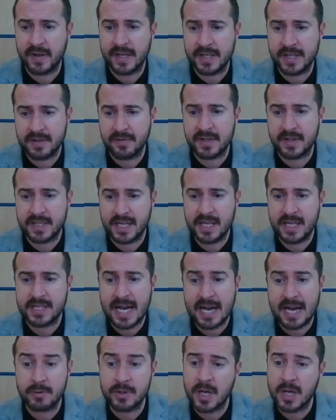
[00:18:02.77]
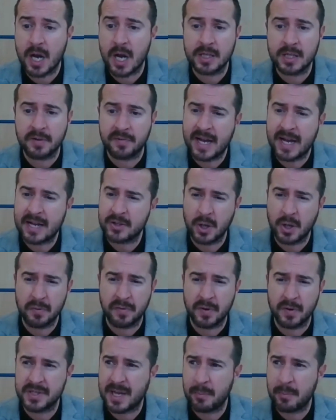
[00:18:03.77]
of activities outside of that. So,
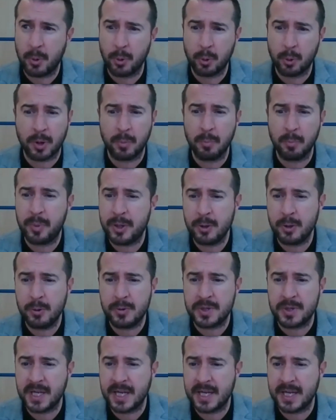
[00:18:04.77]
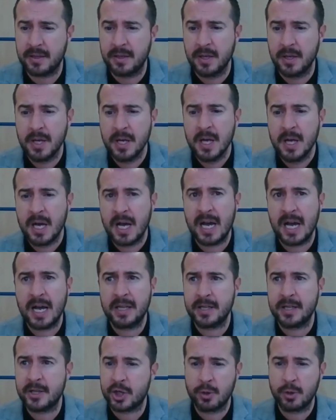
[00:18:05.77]
for example, computing,
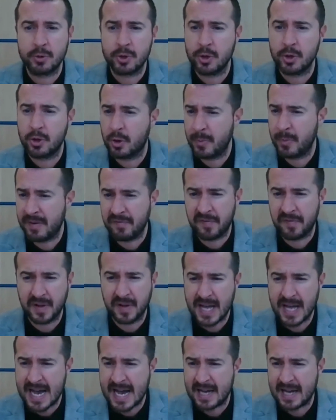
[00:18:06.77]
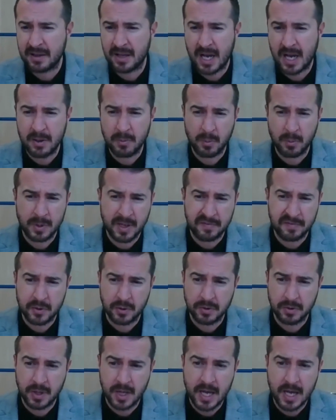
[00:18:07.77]
the children come in for that. Like they've
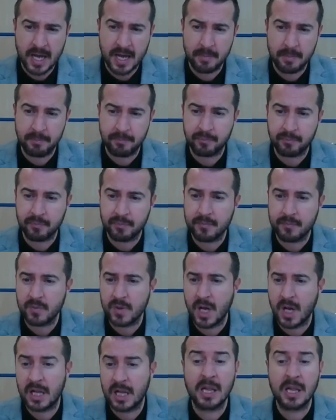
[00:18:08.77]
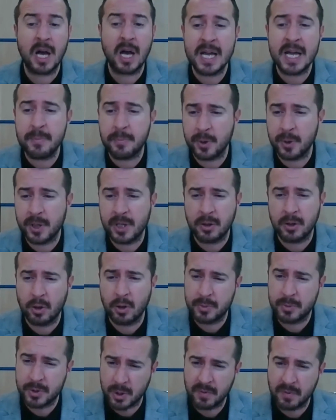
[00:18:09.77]
done a library
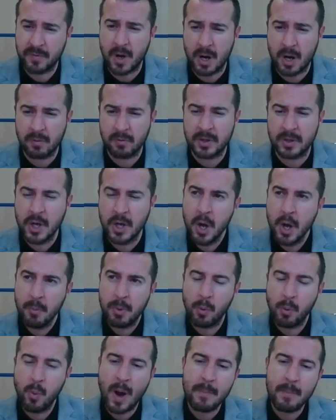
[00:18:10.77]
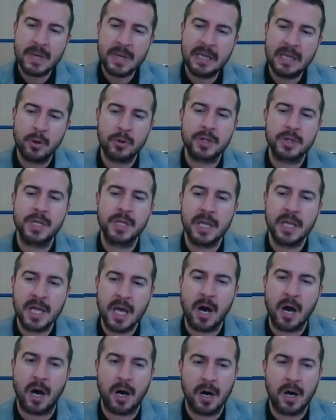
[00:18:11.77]
club. So we've got but when we looked at the
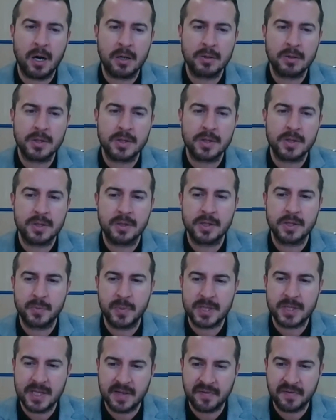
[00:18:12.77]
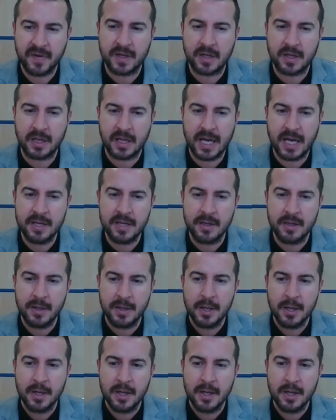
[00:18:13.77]
arts specifically,